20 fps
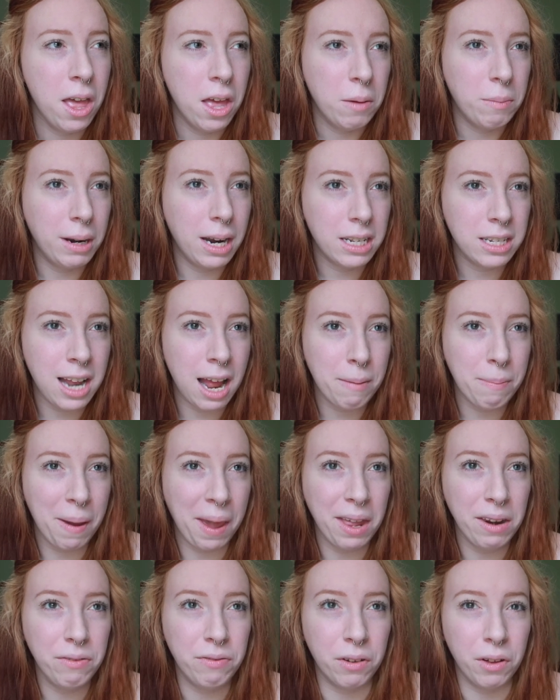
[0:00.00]
but it's not
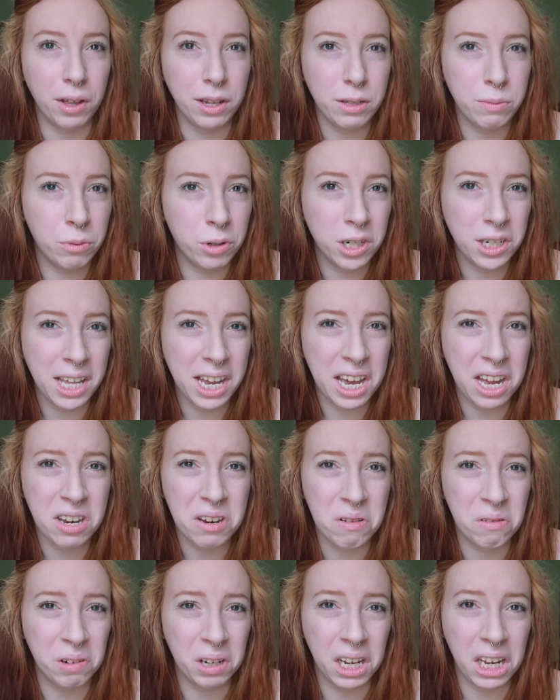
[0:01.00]
painful. It's more like
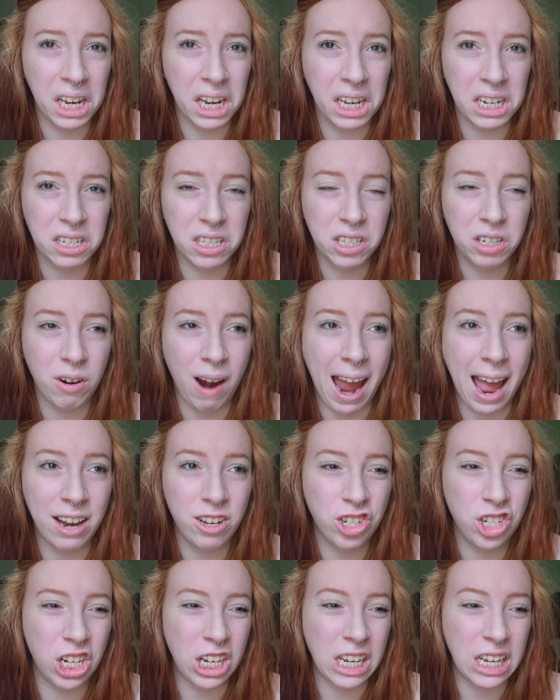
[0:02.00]
annoying and
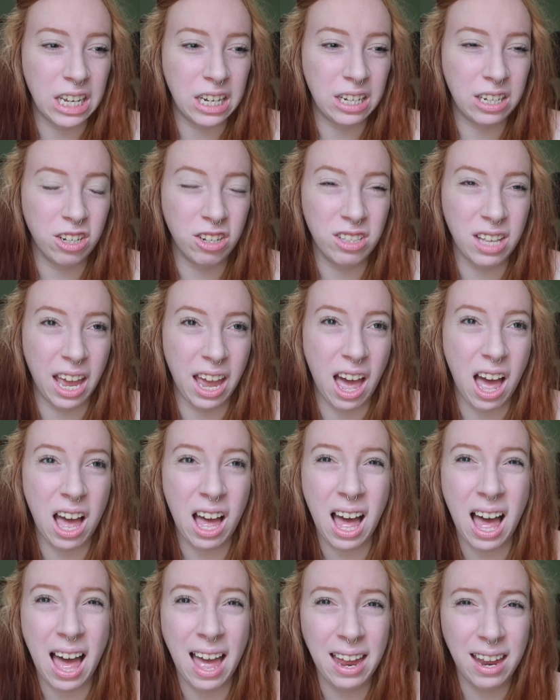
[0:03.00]
scratchy and just like
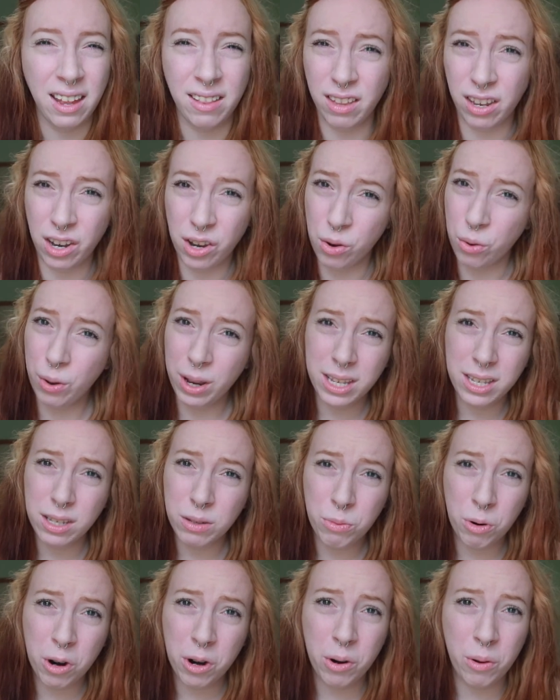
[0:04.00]
hot, and the noise is
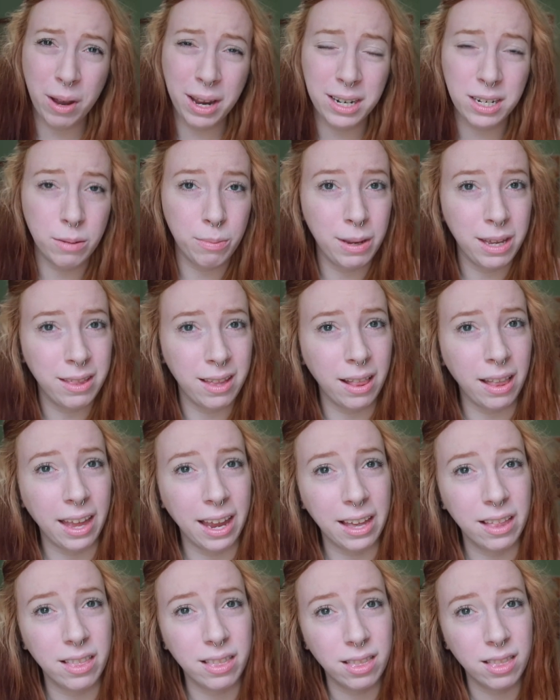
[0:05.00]
more annoying to me than
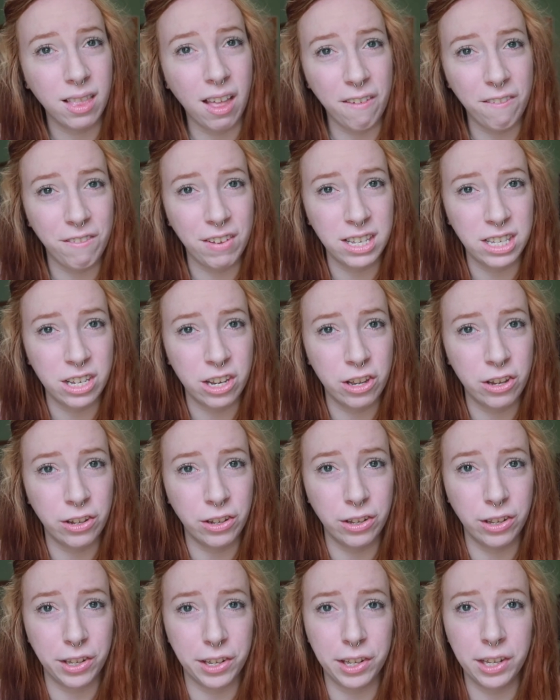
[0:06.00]
like the
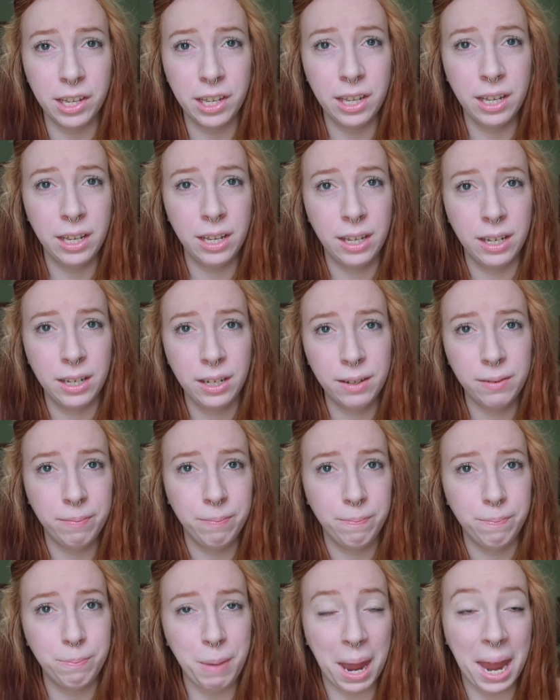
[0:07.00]
physical
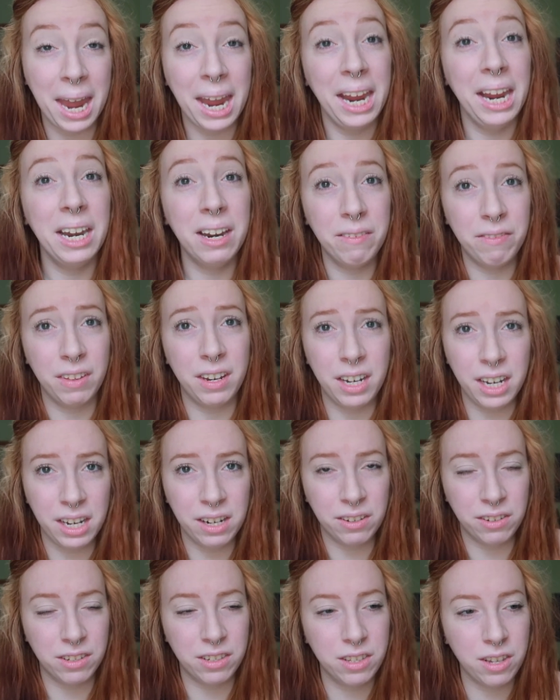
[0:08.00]
pain of the
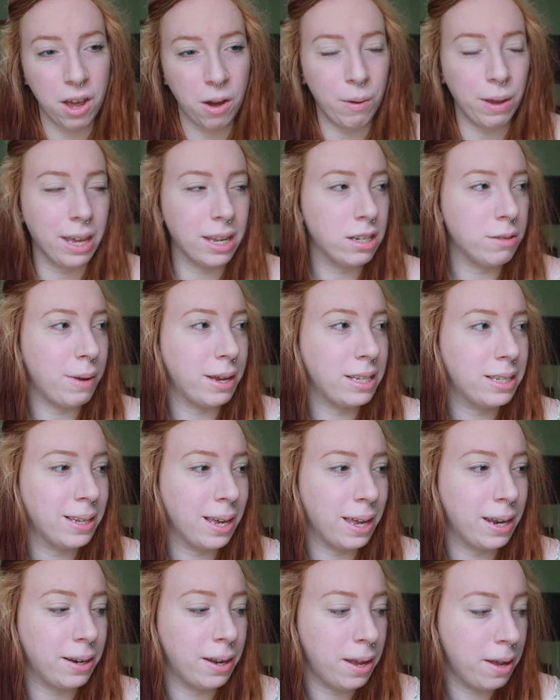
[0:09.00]
needles going into my
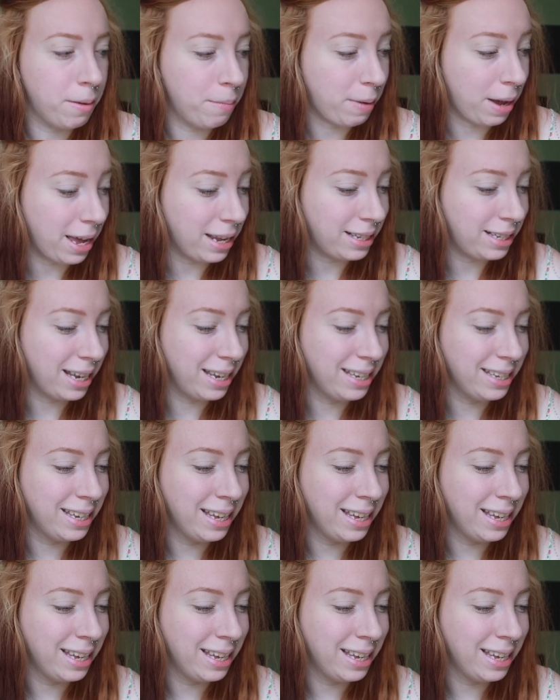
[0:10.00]
skin. But